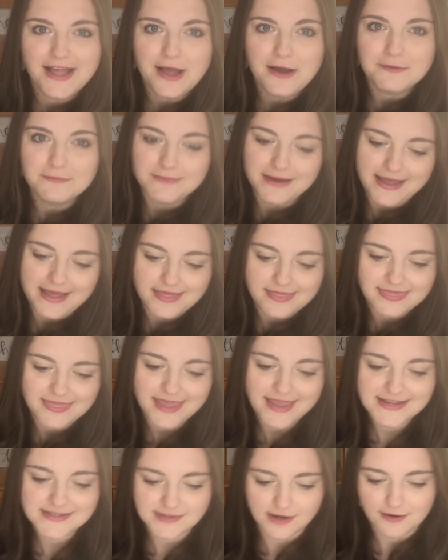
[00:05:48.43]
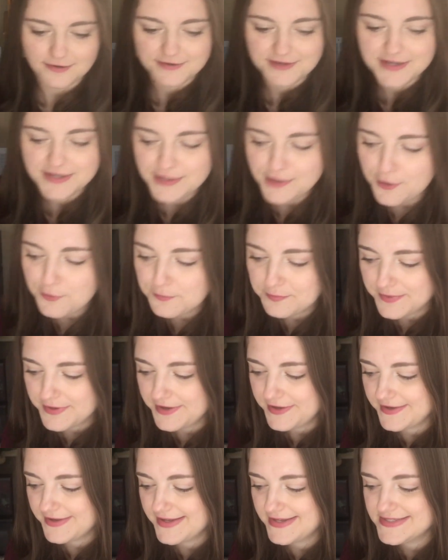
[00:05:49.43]
with a dot grid
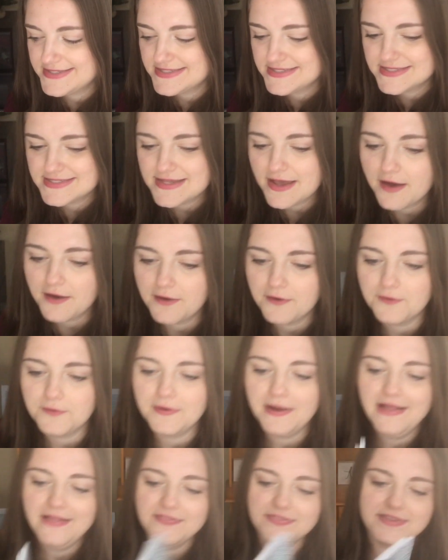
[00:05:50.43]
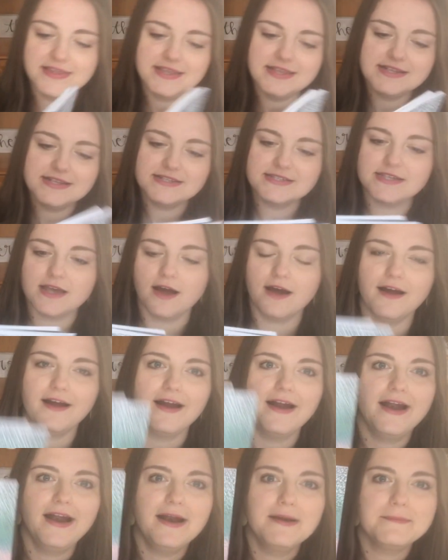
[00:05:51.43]
notebook. So these
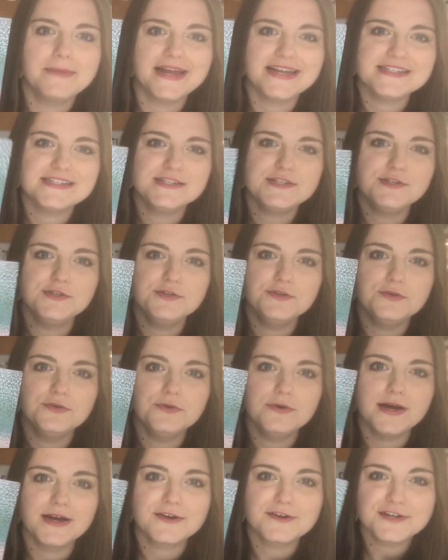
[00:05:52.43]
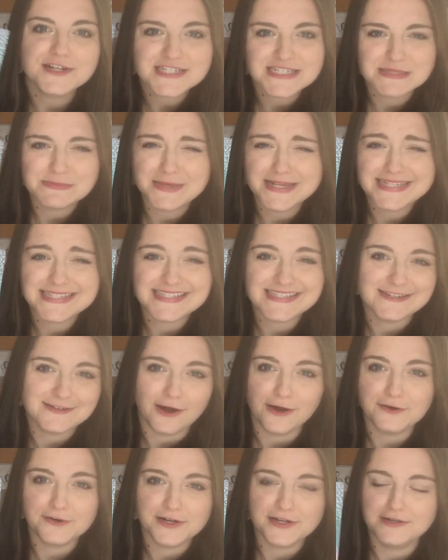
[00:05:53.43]
are my 2 Christmas
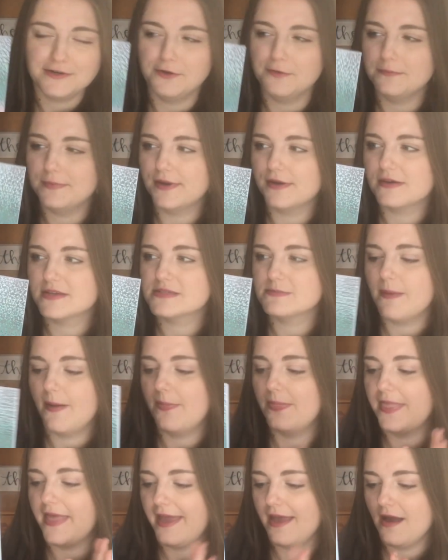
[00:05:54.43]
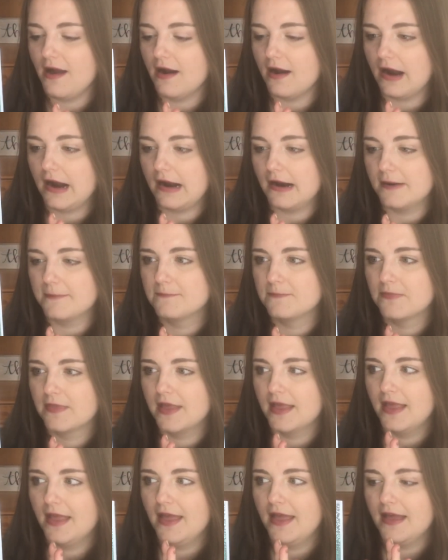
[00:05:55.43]
dot grid notebooks, but they are
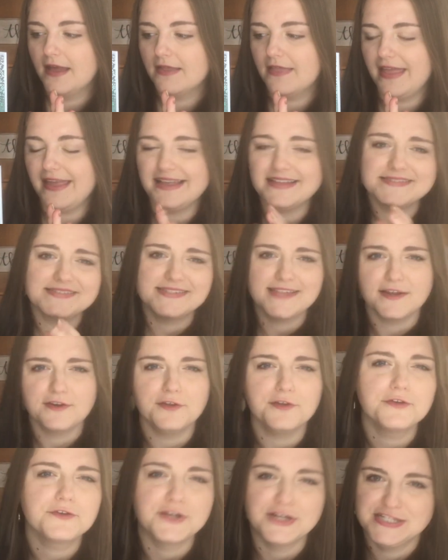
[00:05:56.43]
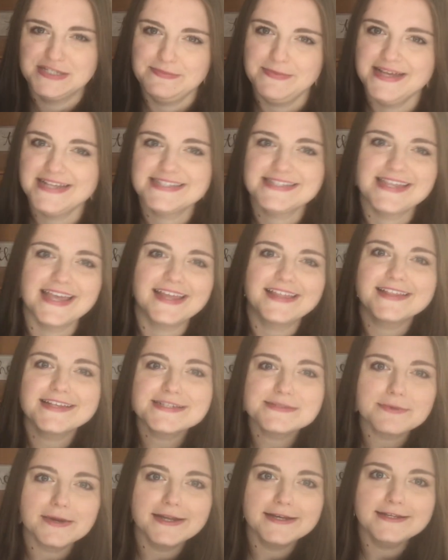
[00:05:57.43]
like subtle Christmas. Like
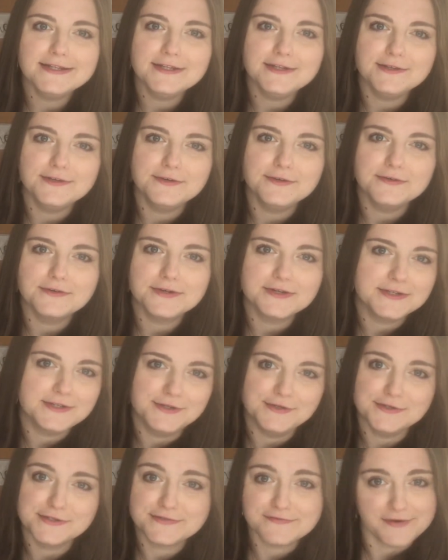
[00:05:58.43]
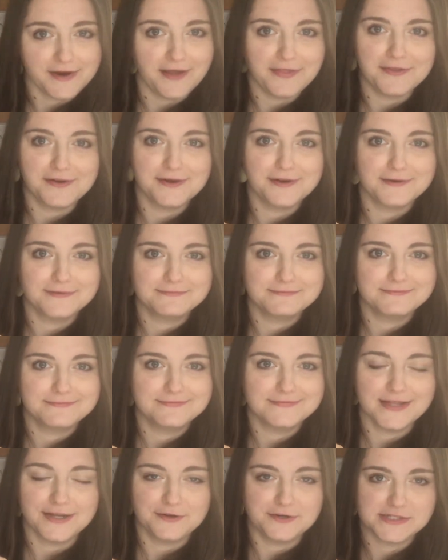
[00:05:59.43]
this one you could use for other
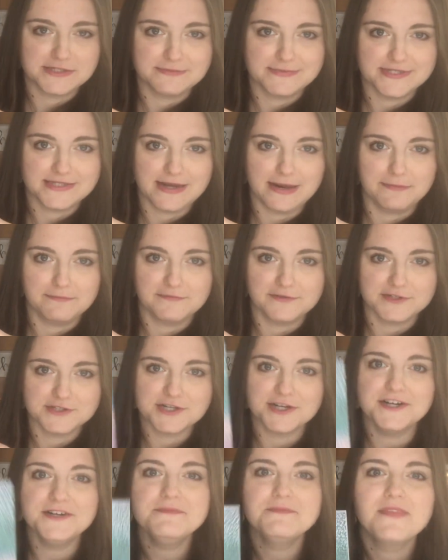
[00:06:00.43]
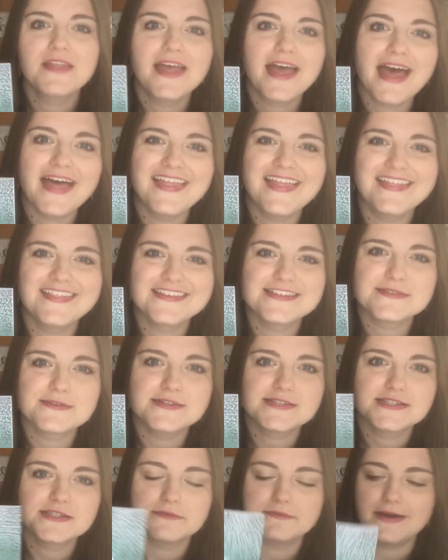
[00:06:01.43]
than Christmas time for sure. And then this
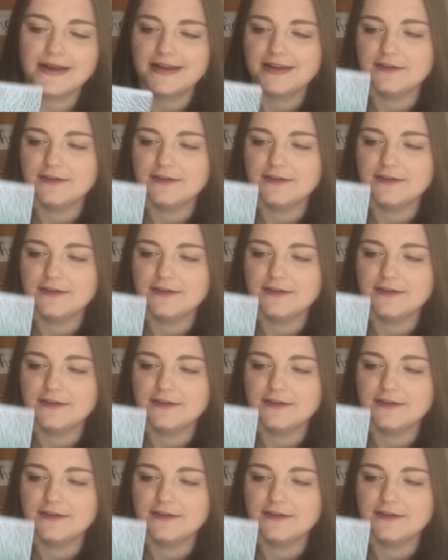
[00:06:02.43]
one's the red and